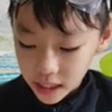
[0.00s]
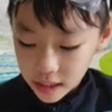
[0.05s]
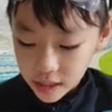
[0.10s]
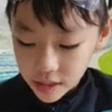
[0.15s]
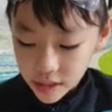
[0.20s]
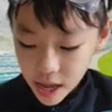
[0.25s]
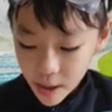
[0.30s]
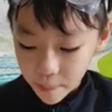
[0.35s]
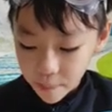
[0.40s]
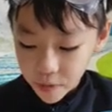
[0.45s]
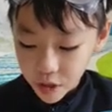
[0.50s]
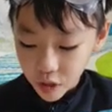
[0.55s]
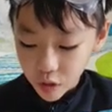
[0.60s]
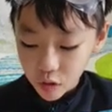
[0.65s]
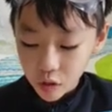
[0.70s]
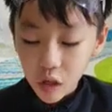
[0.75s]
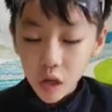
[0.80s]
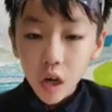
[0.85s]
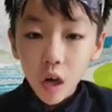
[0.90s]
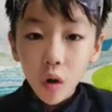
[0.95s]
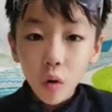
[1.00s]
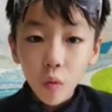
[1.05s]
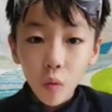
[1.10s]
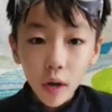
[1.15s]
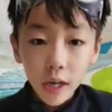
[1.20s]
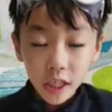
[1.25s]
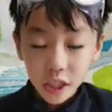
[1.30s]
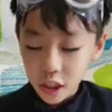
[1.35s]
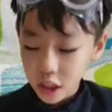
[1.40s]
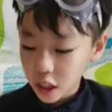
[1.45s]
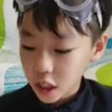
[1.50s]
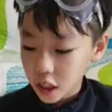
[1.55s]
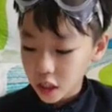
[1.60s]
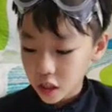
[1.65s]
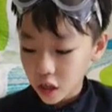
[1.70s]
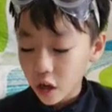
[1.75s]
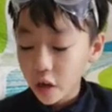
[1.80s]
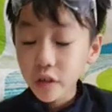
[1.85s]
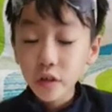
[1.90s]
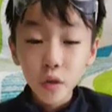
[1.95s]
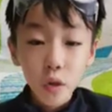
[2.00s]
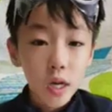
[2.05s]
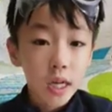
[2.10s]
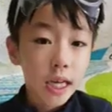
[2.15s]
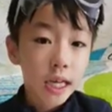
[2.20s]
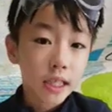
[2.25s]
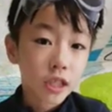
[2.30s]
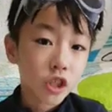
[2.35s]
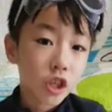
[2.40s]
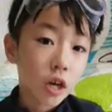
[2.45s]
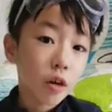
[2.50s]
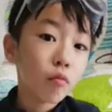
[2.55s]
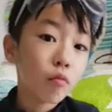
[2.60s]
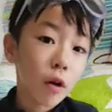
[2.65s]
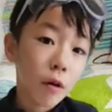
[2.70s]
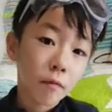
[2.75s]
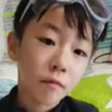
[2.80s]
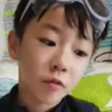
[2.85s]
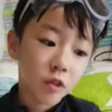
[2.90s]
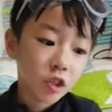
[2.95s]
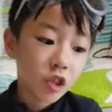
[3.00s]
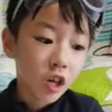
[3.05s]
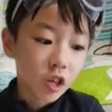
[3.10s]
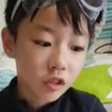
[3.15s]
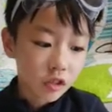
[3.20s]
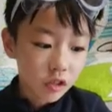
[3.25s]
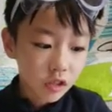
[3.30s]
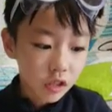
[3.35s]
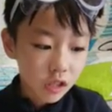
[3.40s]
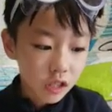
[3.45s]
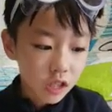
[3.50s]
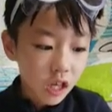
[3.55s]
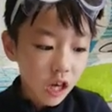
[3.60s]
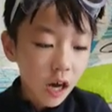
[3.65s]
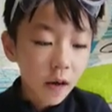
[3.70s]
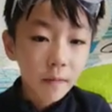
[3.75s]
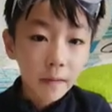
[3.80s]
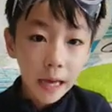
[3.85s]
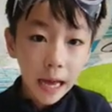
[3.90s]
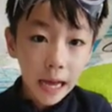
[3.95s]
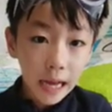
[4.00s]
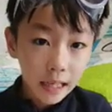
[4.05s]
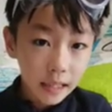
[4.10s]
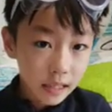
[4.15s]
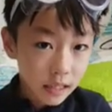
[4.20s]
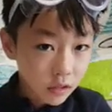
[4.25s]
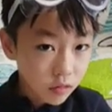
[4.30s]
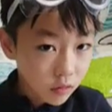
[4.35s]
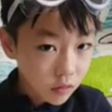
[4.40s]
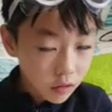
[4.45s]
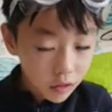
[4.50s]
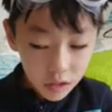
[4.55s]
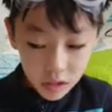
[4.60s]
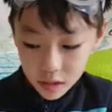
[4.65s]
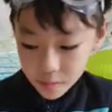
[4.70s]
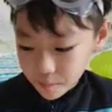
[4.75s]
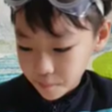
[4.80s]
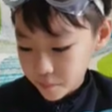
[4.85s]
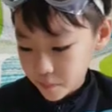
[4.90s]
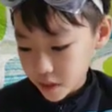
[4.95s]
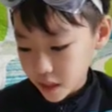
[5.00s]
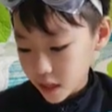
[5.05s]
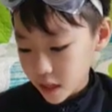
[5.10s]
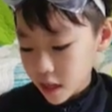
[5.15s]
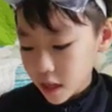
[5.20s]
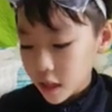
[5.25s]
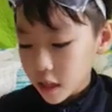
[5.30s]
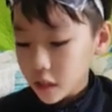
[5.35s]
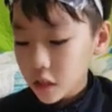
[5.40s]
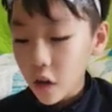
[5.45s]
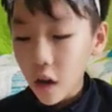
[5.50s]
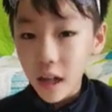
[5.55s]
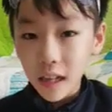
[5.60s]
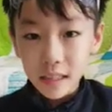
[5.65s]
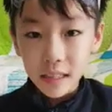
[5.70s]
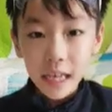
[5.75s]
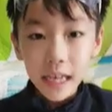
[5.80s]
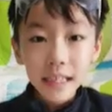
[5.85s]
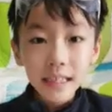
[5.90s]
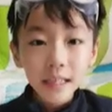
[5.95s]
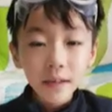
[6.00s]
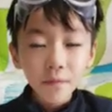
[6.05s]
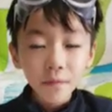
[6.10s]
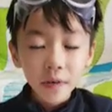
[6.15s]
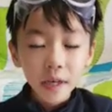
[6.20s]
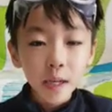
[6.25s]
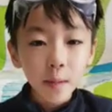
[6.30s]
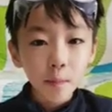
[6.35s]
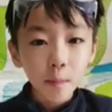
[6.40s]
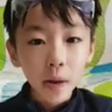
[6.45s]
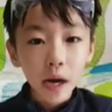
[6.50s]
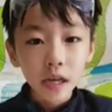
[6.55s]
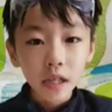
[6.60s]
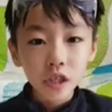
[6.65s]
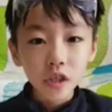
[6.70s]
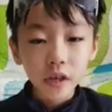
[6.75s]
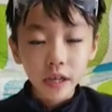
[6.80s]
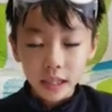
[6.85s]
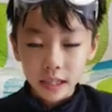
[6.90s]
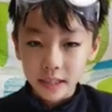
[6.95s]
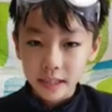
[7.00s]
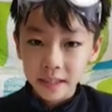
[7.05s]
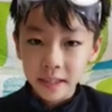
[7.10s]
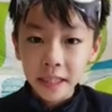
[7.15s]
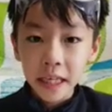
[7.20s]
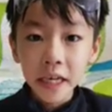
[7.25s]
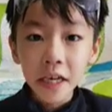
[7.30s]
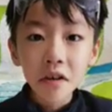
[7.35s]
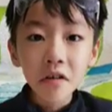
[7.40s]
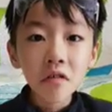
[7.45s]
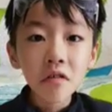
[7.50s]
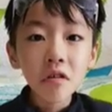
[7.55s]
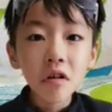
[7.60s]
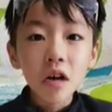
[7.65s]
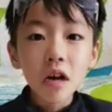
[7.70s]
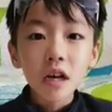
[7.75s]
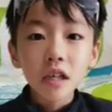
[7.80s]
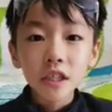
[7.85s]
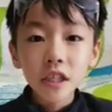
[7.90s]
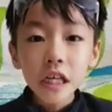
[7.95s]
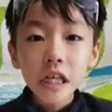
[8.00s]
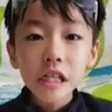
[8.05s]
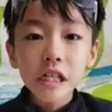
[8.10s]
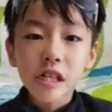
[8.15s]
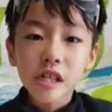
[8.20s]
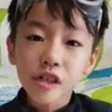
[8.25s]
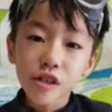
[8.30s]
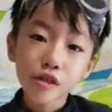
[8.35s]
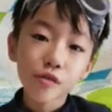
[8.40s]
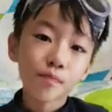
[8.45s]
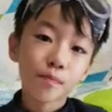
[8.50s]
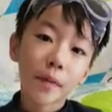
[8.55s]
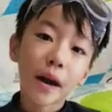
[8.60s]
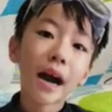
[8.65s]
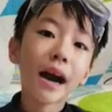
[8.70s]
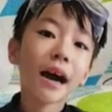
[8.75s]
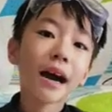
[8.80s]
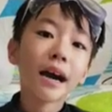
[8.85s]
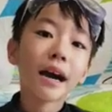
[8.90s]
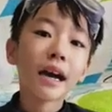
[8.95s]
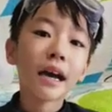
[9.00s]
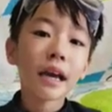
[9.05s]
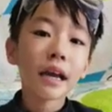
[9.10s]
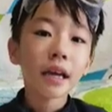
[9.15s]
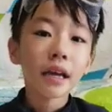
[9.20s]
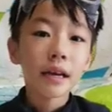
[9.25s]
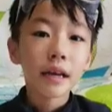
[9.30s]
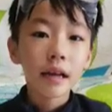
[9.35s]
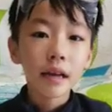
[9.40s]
Neptune, which is also a gas giant with chunks of gas. So I'll say something in part 2, and I'll see you soon. Bye.